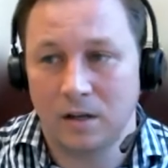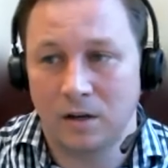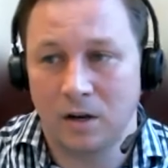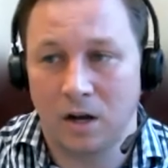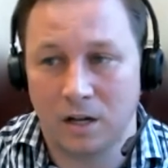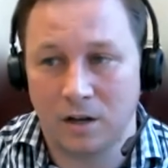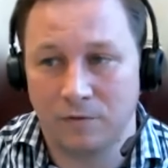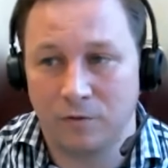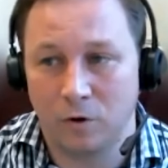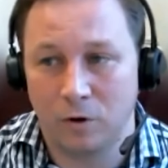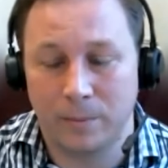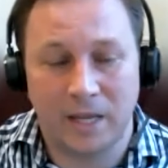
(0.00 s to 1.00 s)

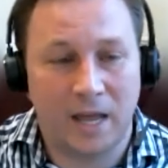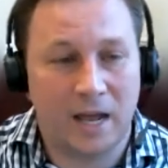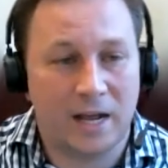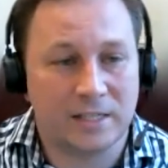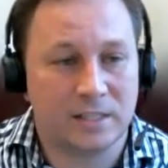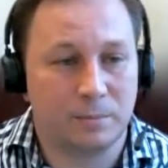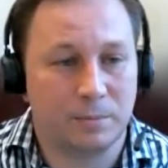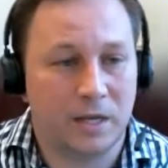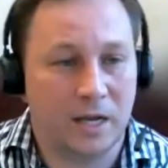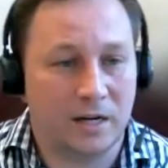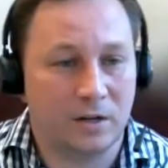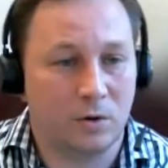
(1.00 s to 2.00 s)
non-conforming HACCP
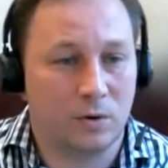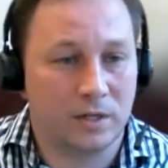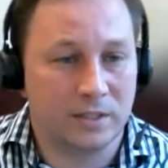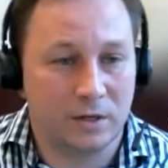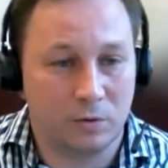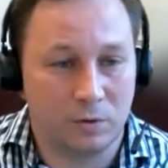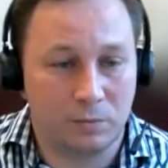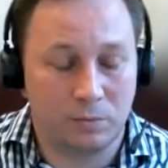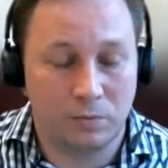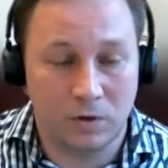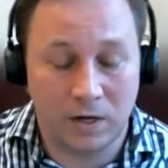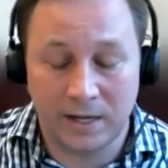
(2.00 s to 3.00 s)
categories that would
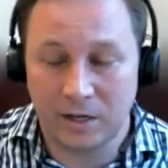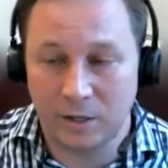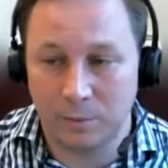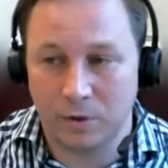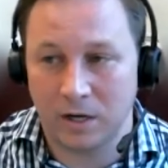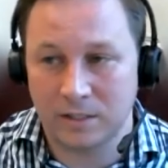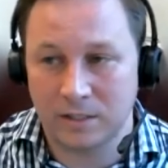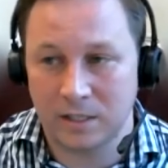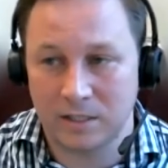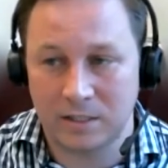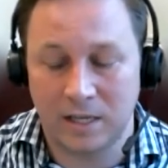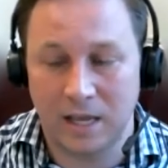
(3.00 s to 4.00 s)
likely
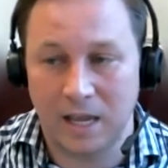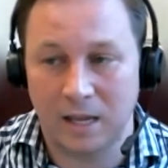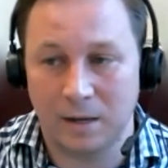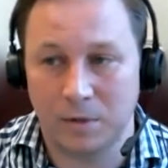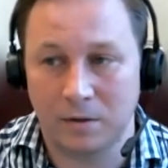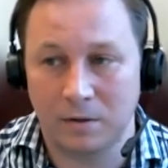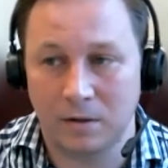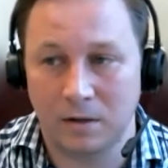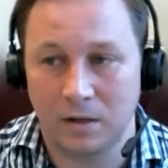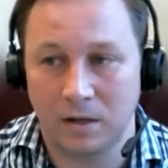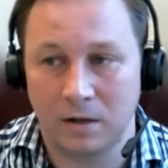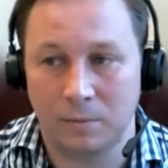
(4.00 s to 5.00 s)
process game and
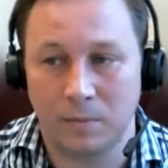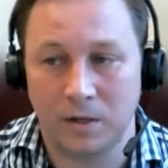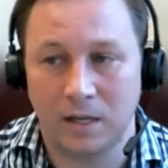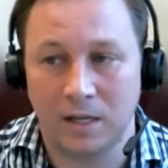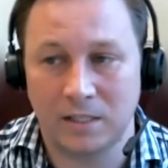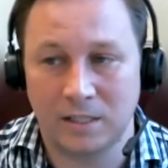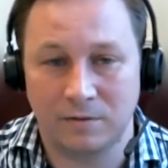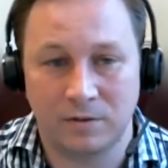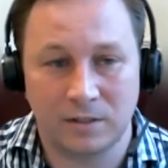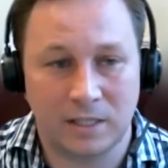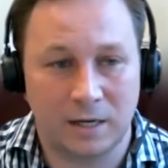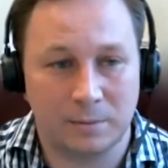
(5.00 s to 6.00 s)
um, and
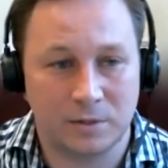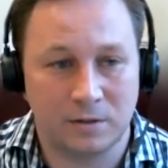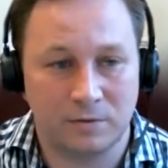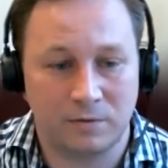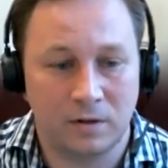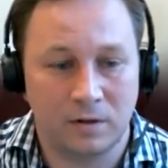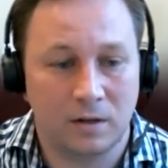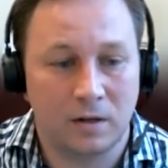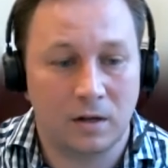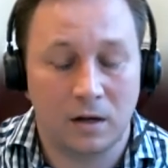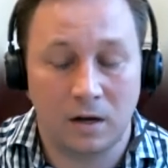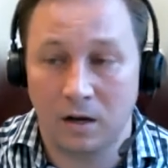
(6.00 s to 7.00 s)
different types of,
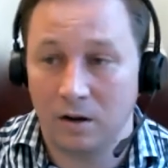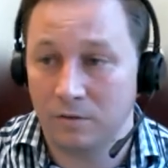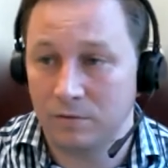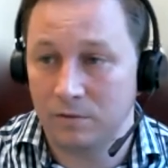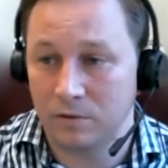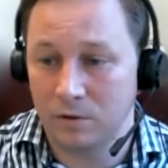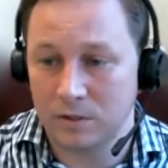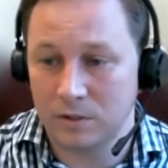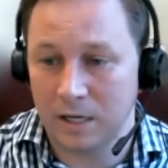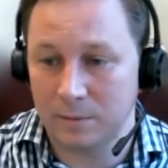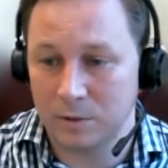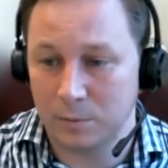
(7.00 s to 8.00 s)
of those
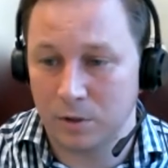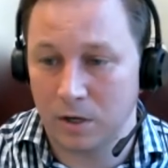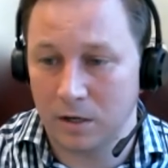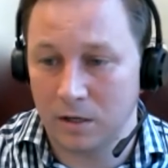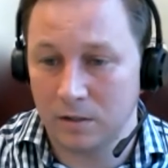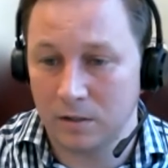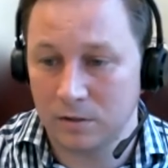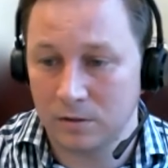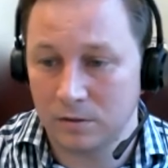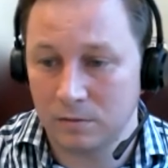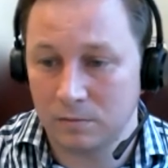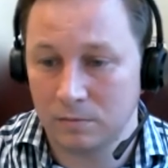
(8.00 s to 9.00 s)
types of products.